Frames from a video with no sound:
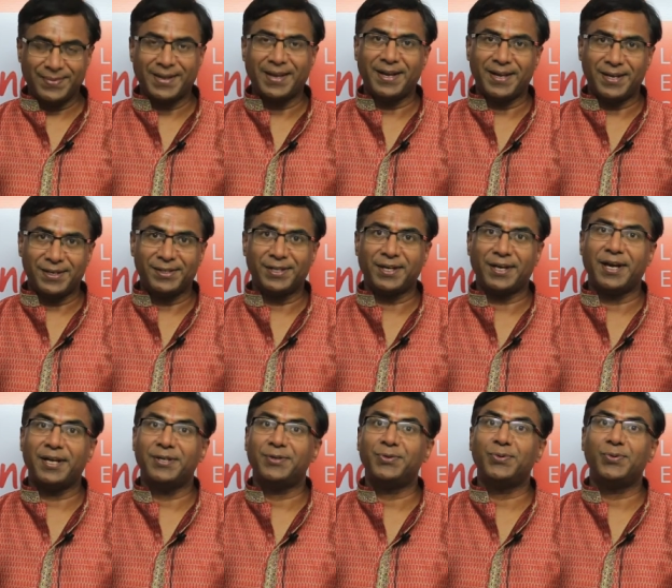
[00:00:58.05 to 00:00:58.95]
And
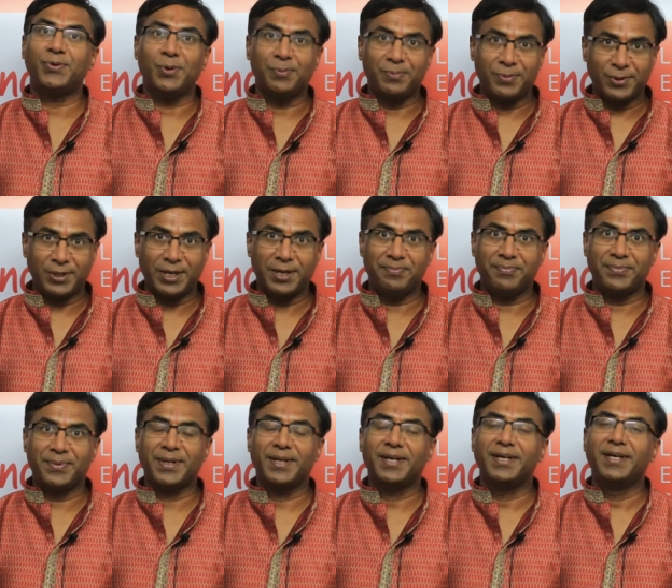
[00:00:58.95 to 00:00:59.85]
I do hope to keep
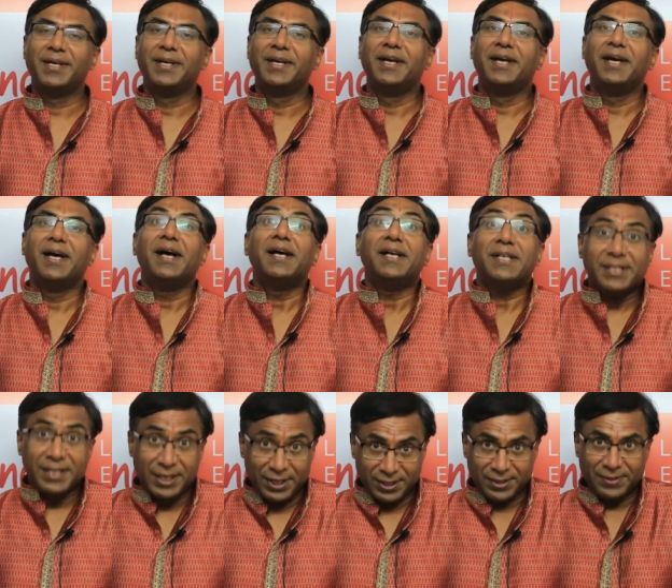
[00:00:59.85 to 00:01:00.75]

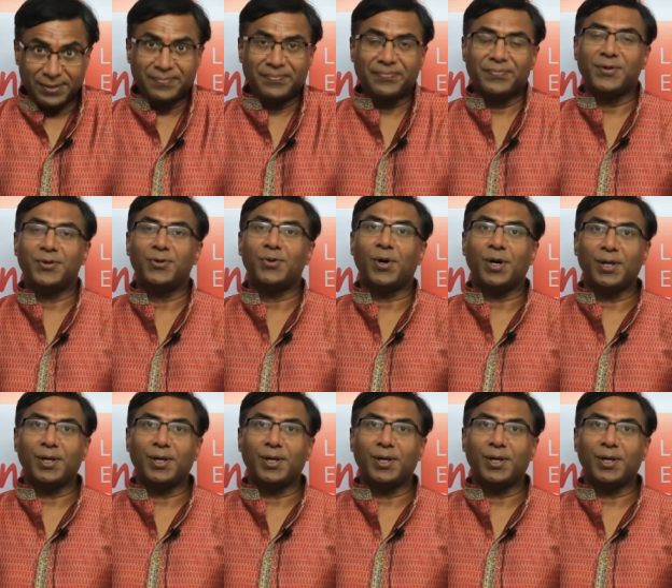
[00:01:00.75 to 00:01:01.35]
seeing you